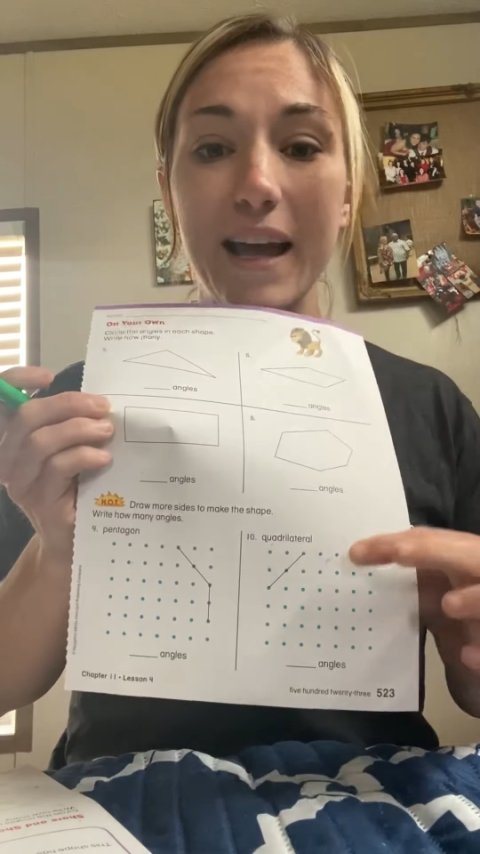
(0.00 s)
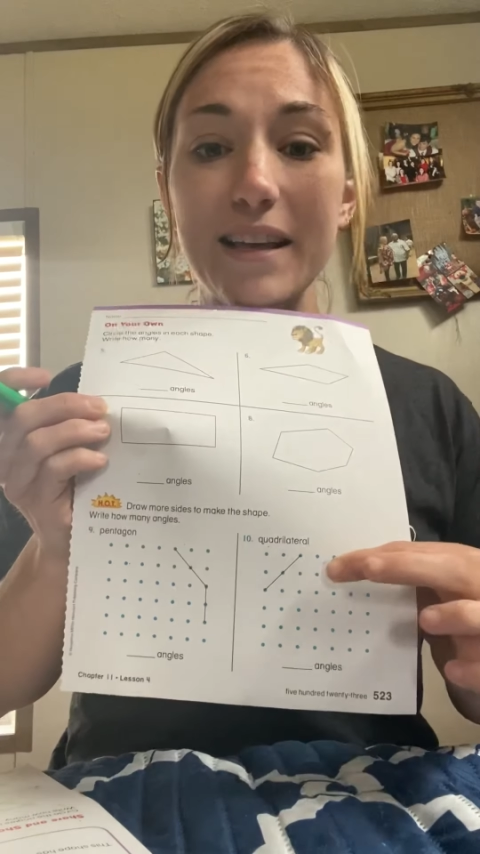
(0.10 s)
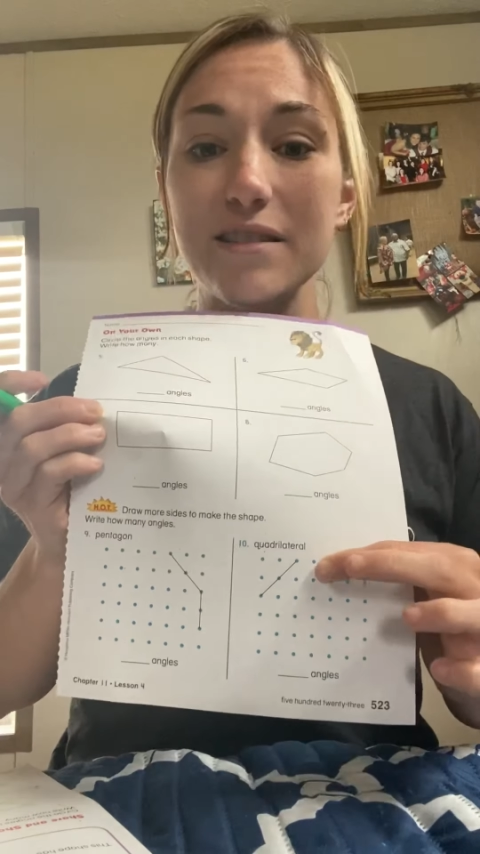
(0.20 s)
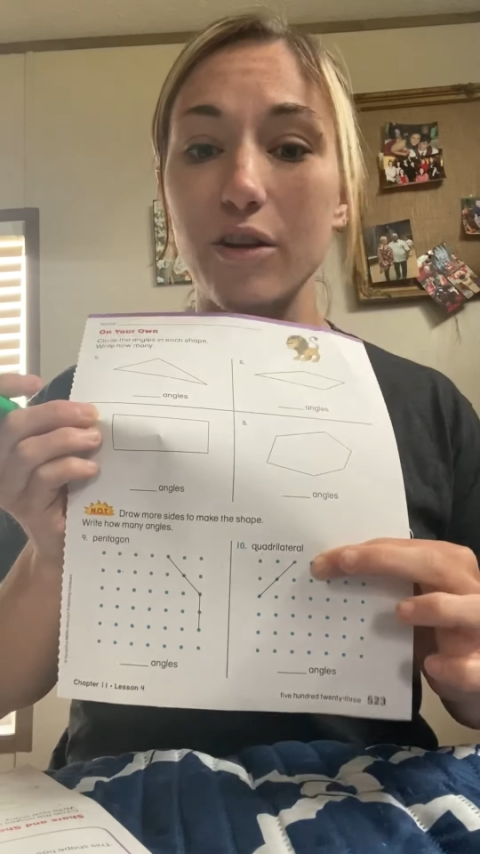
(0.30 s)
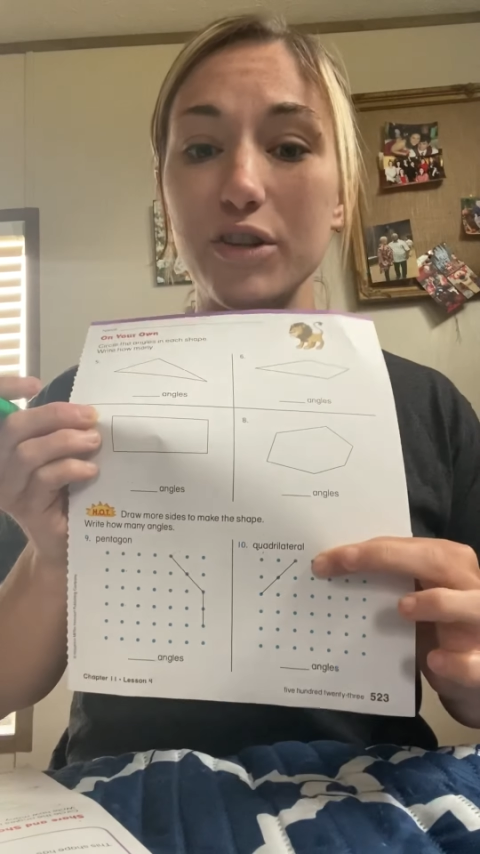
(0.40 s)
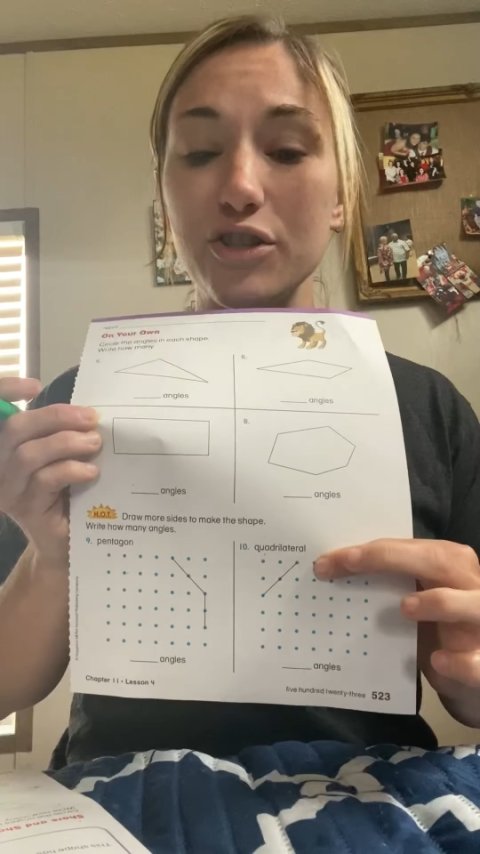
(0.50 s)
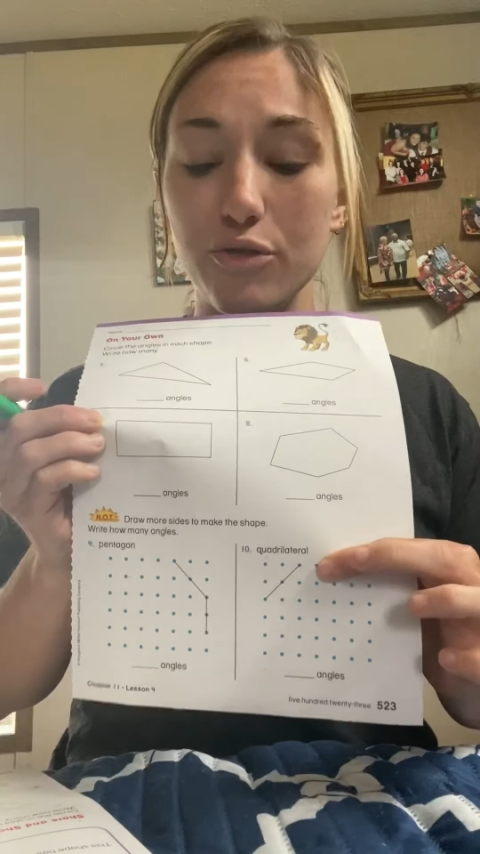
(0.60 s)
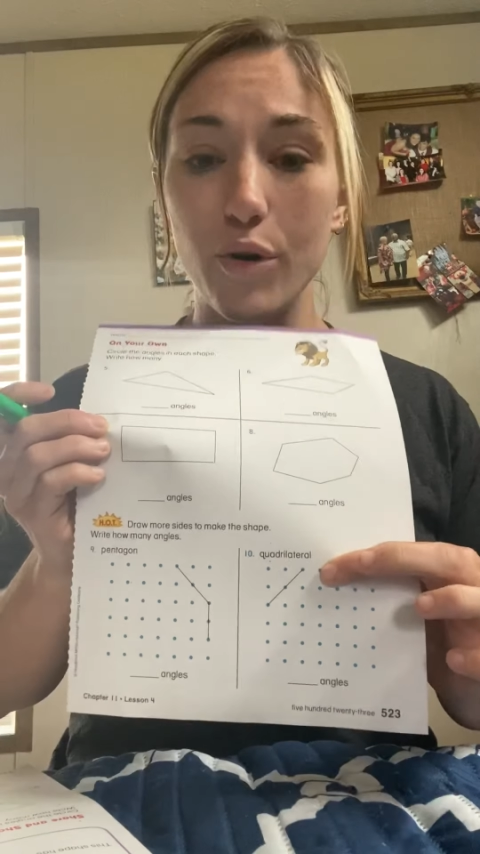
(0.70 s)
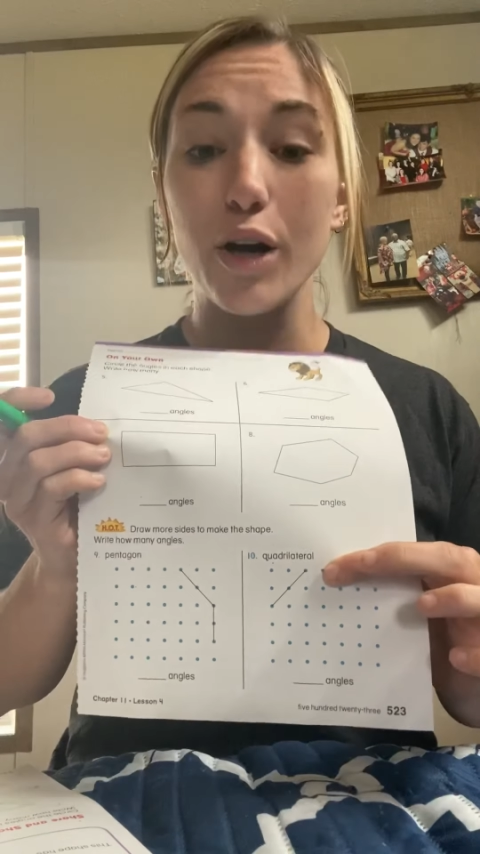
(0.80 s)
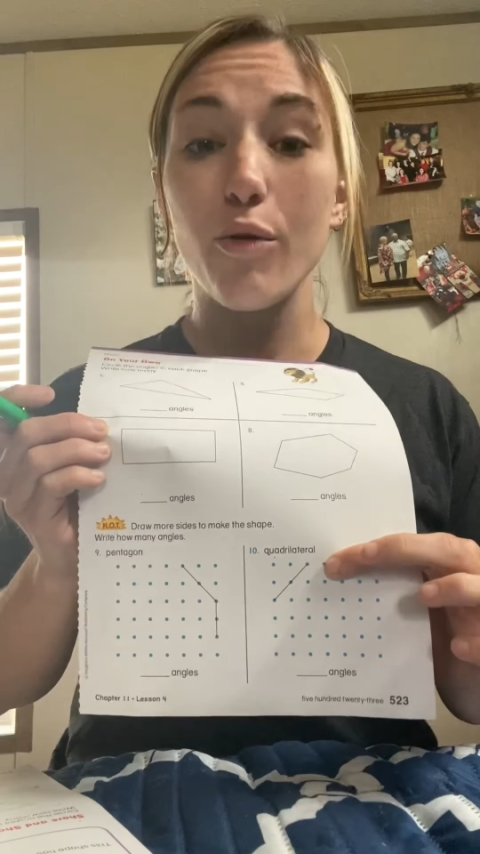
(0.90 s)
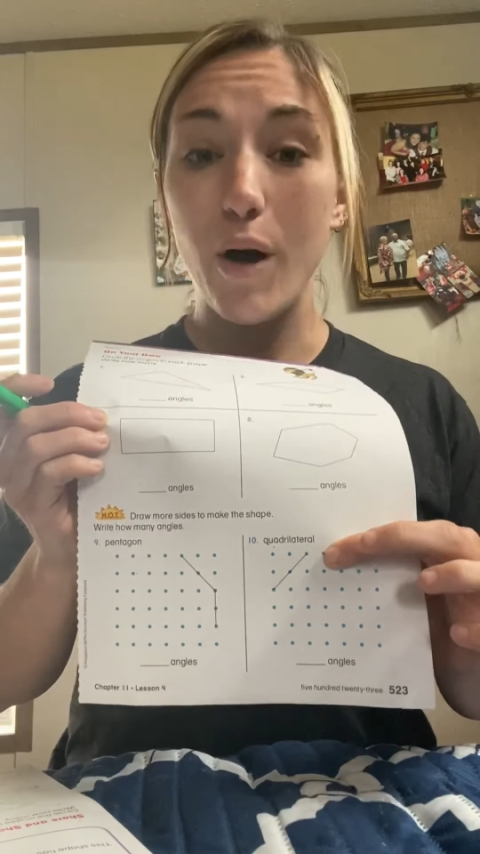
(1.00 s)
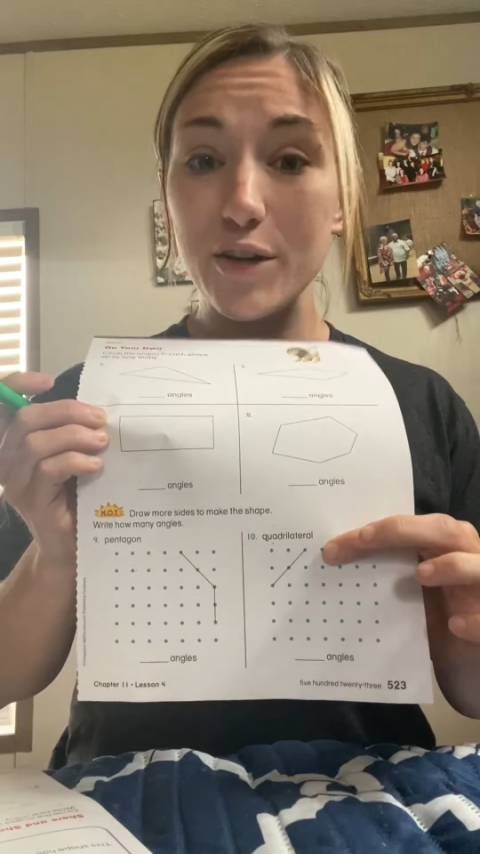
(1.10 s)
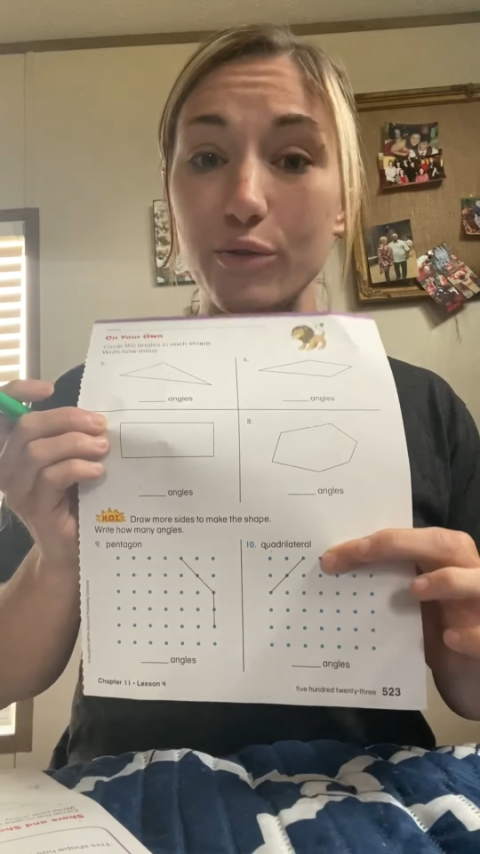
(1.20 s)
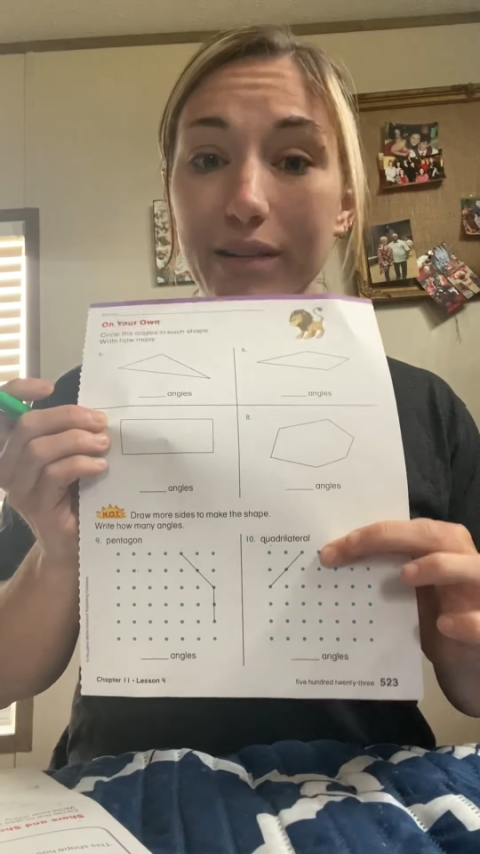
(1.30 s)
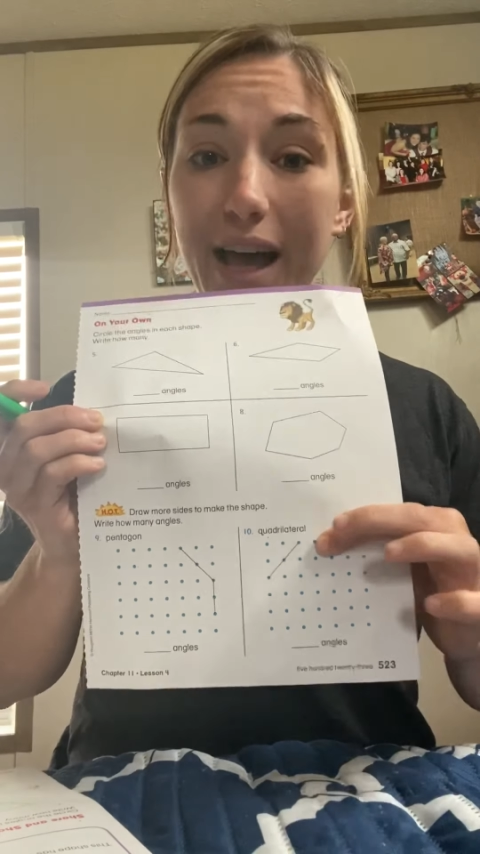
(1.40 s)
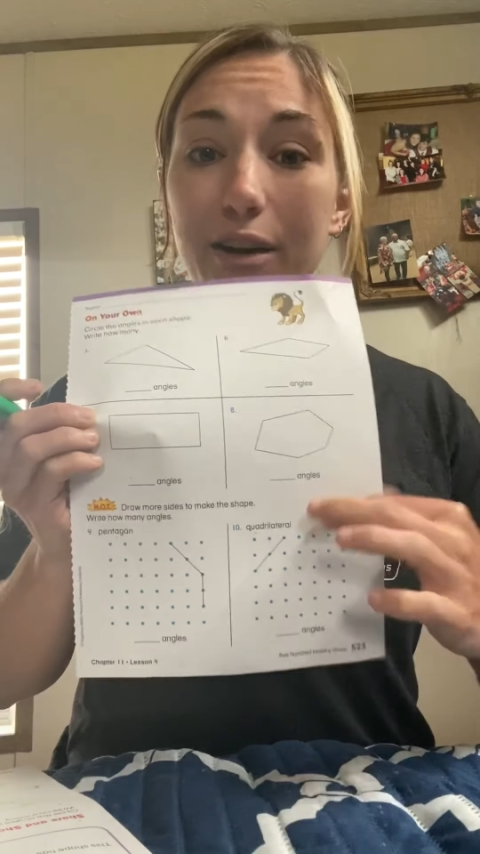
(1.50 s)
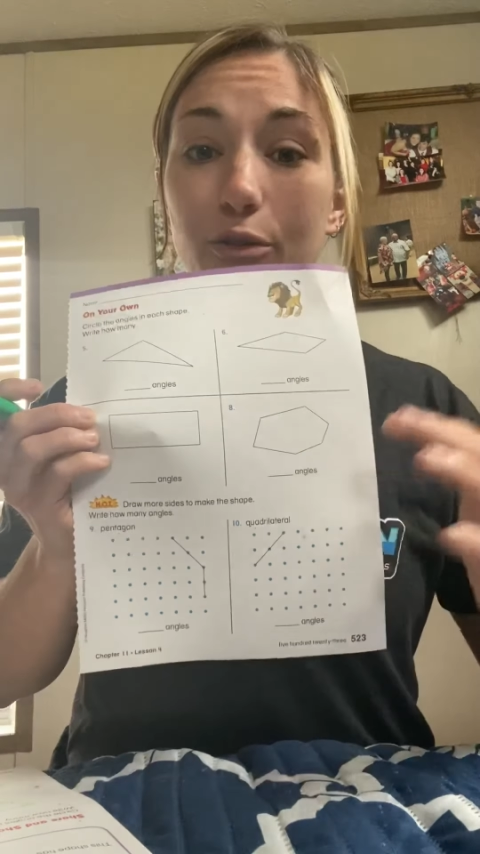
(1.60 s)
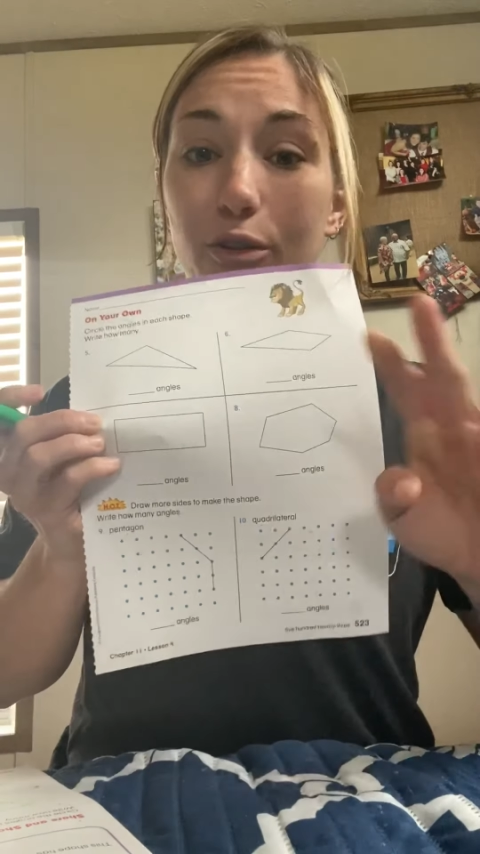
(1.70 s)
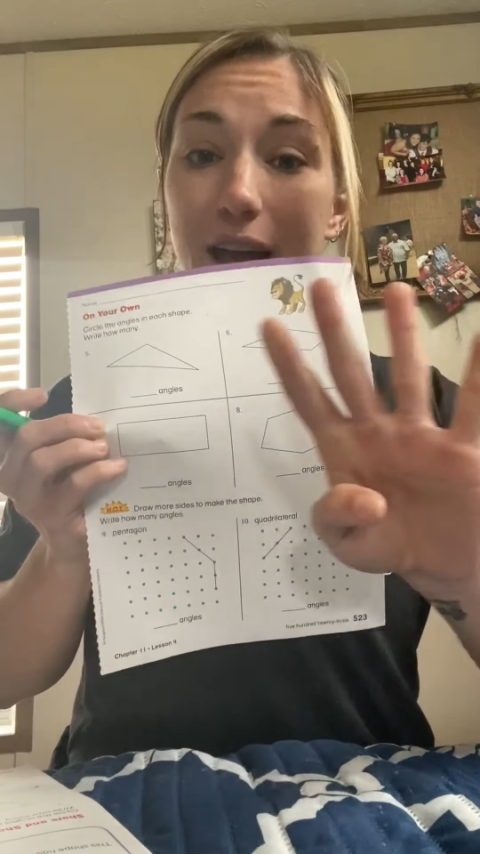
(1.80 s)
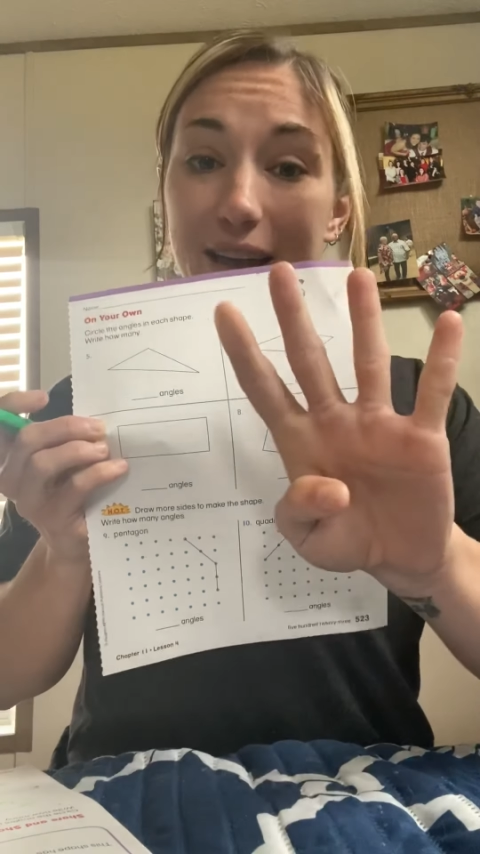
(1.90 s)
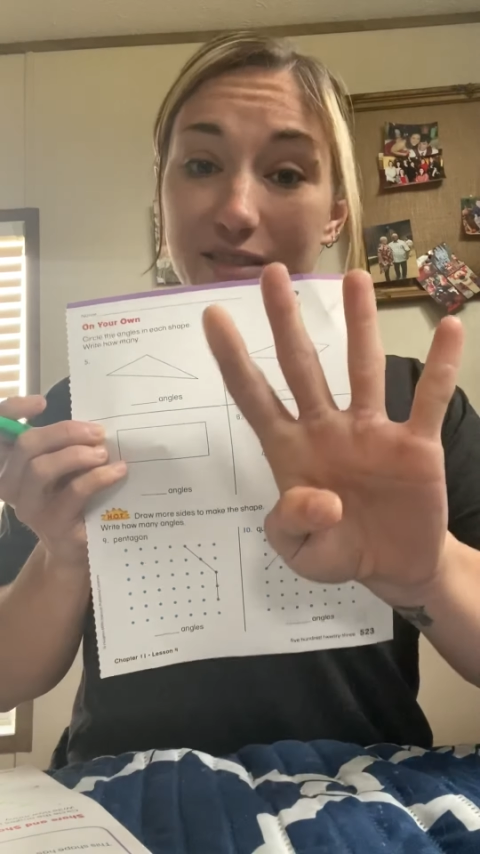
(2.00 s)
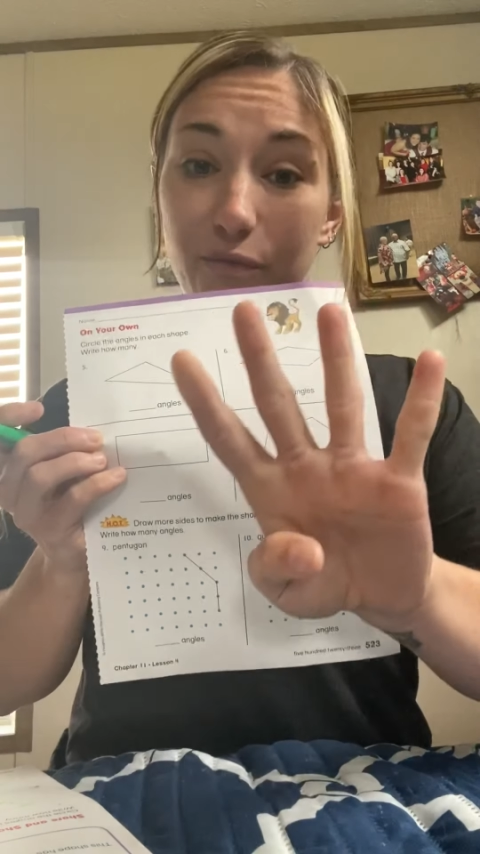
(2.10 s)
As long as your quadrilateral has